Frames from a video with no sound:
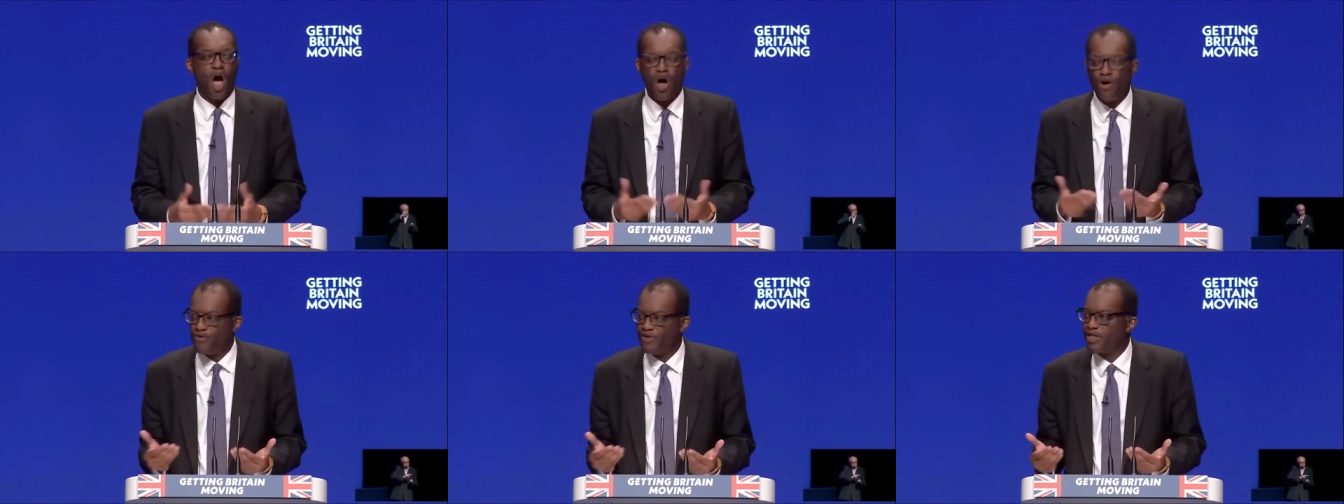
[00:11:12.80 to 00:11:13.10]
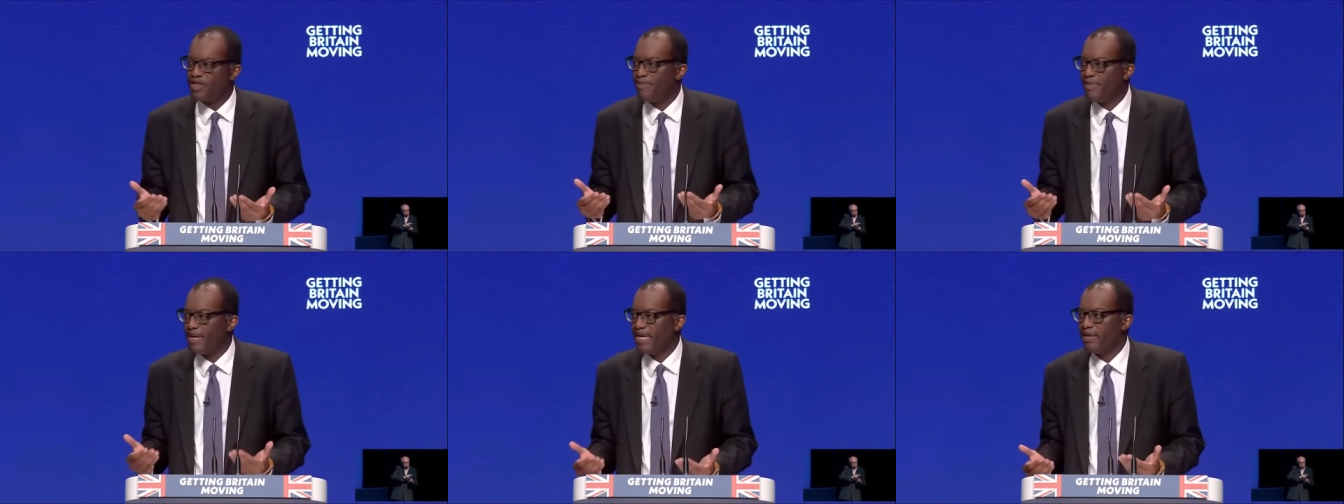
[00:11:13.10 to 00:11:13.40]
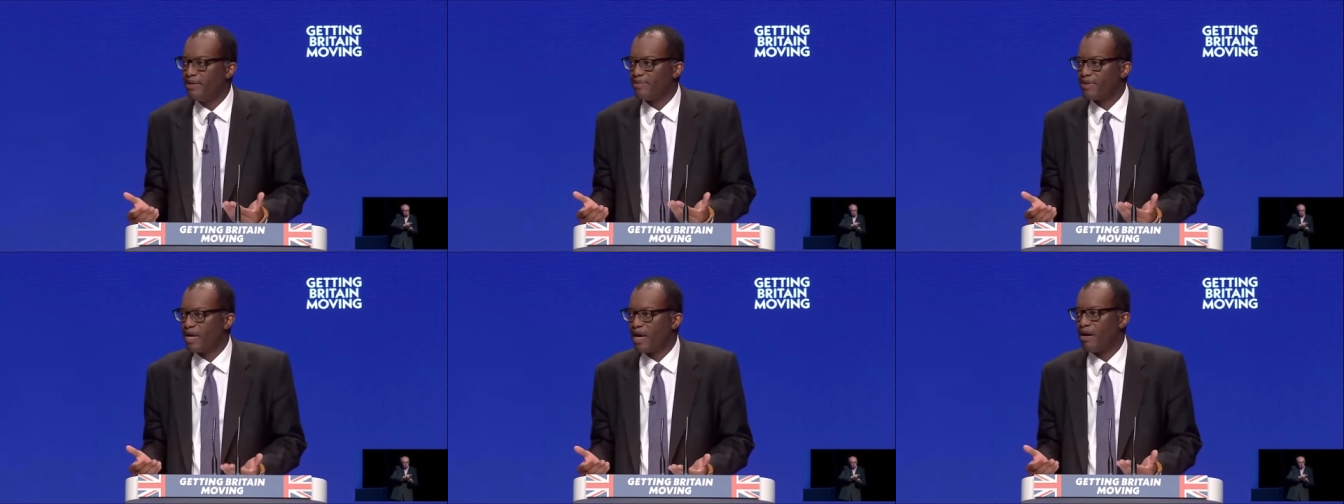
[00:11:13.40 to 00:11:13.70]
over the
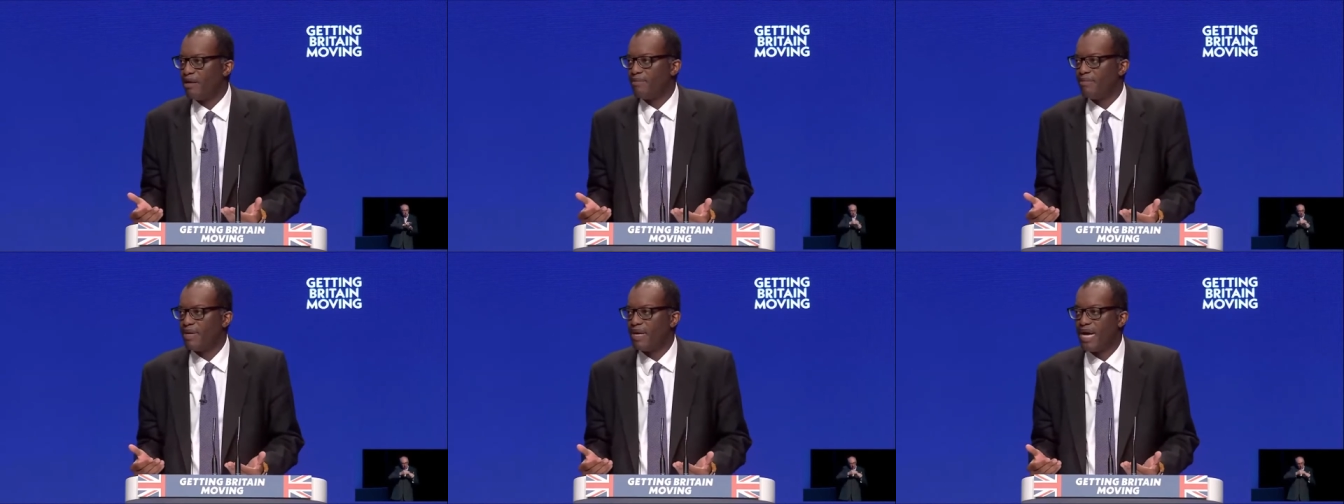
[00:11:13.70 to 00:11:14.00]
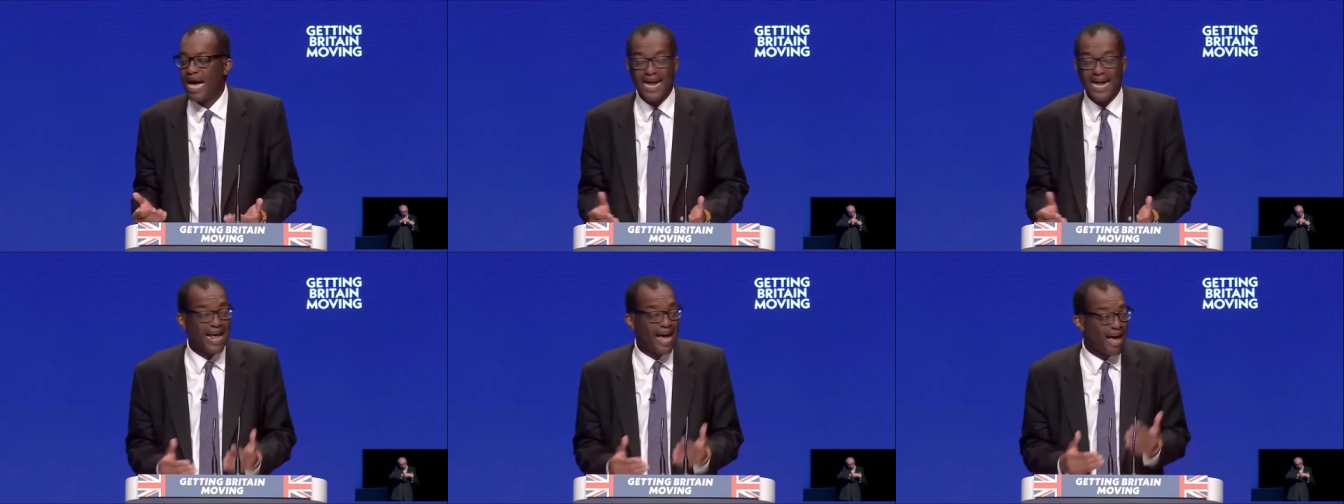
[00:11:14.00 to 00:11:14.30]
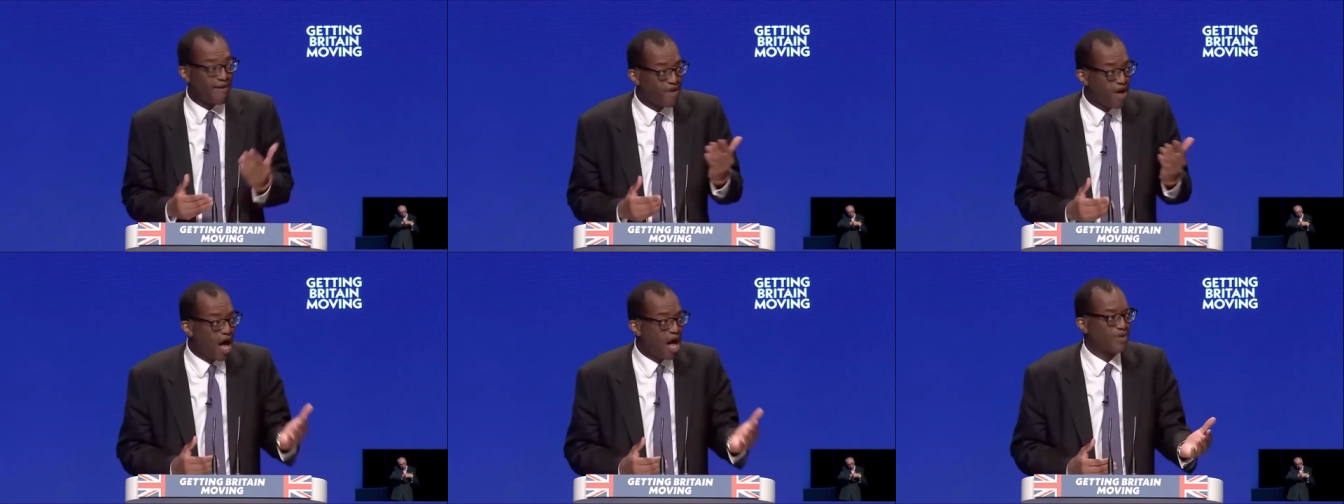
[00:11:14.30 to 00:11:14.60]
medium term. And
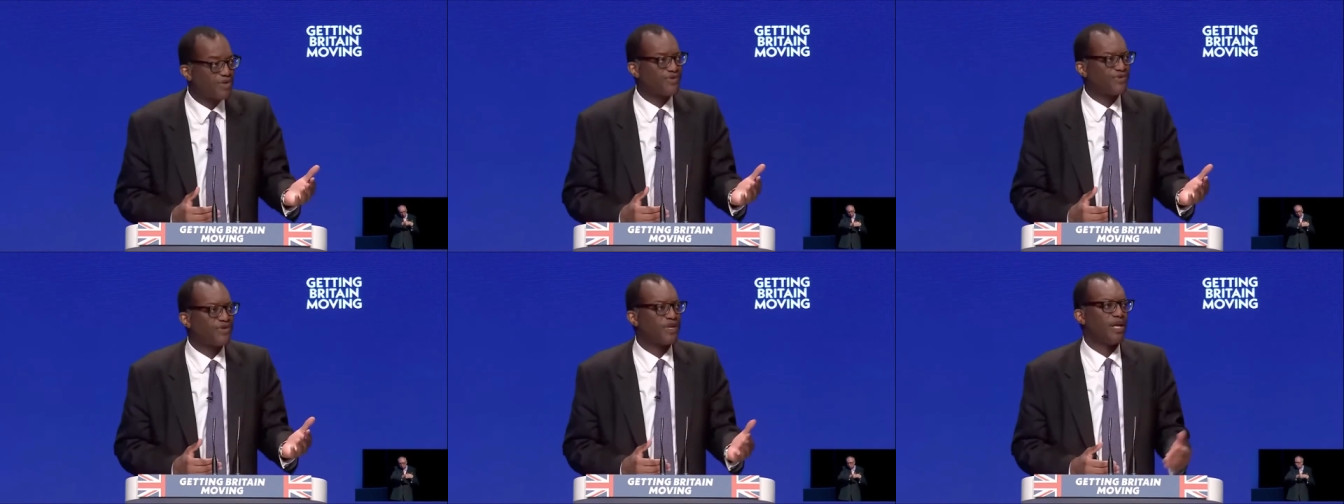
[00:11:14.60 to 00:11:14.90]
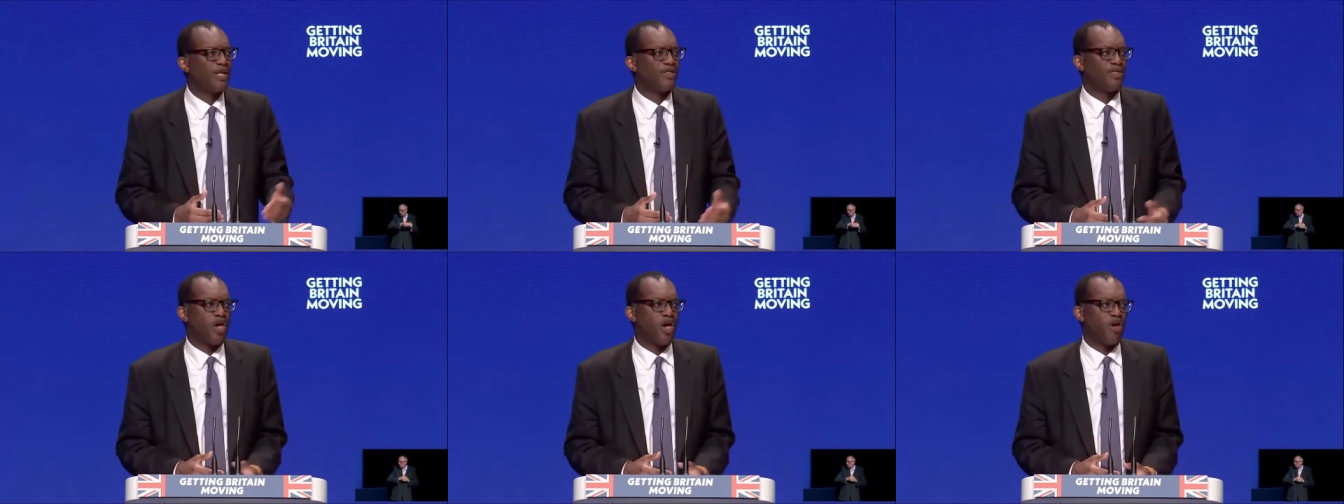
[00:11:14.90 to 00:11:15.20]
I have asked